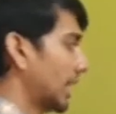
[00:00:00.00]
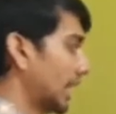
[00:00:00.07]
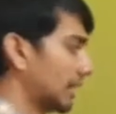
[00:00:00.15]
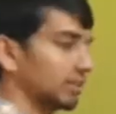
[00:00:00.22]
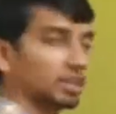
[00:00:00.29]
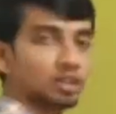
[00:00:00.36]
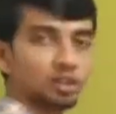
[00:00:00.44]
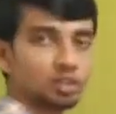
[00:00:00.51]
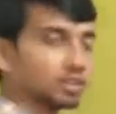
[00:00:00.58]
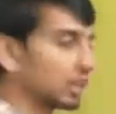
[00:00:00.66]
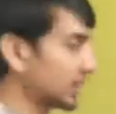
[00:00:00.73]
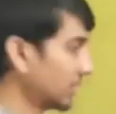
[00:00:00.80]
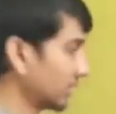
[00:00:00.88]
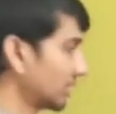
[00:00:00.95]
having known
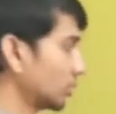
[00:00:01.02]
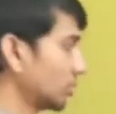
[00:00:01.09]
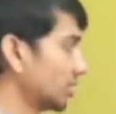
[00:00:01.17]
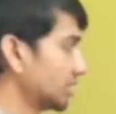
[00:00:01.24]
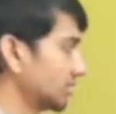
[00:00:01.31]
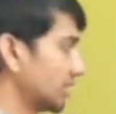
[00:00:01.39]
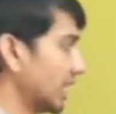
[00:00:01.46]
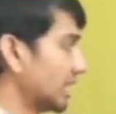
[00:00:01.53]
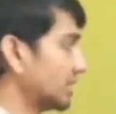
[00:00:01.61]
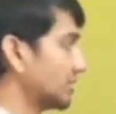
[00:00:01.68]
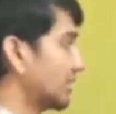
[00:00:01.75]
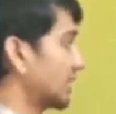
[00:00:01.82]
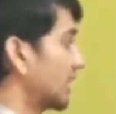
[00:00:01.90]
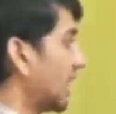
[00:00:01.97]
that Q is
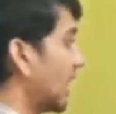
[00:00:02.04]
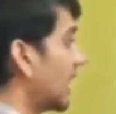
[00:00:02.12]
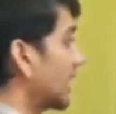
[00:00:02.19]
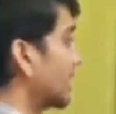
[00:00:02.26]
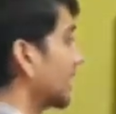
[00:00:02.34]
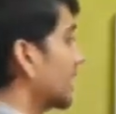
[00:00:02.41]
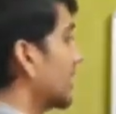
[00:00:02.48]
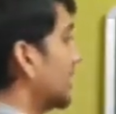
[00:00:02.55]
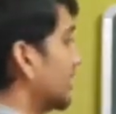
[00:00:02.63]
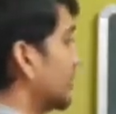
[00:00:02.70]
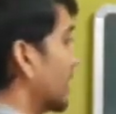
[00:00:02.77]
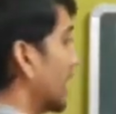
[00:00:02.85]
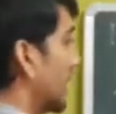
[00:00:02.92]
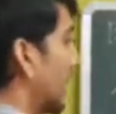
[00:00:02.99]
dense in R,
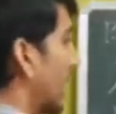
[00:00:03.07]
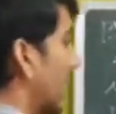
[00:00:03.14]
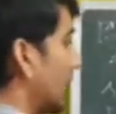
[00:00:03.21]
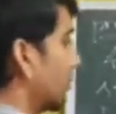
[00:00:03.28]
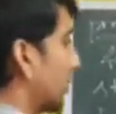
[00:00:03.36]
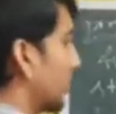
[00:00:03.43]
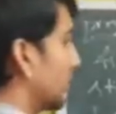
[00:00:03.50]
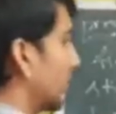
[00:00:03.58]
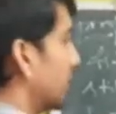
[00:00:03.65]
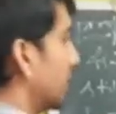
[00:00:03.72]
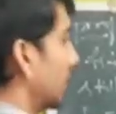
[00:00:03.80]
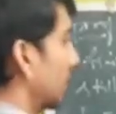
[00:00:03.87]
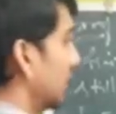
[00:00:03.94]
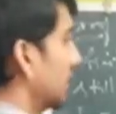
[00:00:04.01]
then alpha will
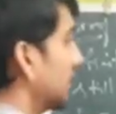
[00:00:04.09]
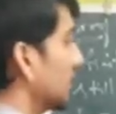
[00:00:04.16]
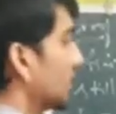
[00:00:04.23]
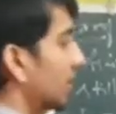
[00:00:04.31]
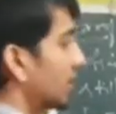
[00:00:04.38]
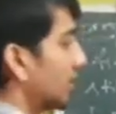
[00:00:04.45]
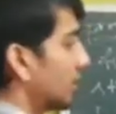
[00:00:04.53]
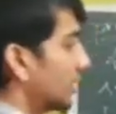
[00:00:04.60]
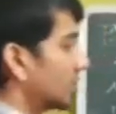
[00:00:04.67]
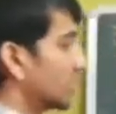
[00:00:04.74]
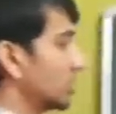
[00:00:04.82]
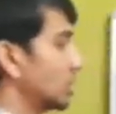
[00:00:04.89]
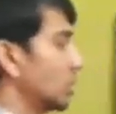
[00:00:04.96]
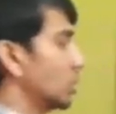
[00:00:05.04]
be in
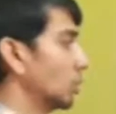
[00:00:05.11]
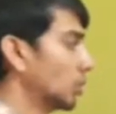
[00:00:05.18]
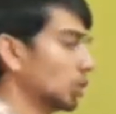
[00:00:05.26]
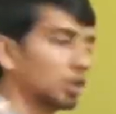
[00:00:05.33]
Q.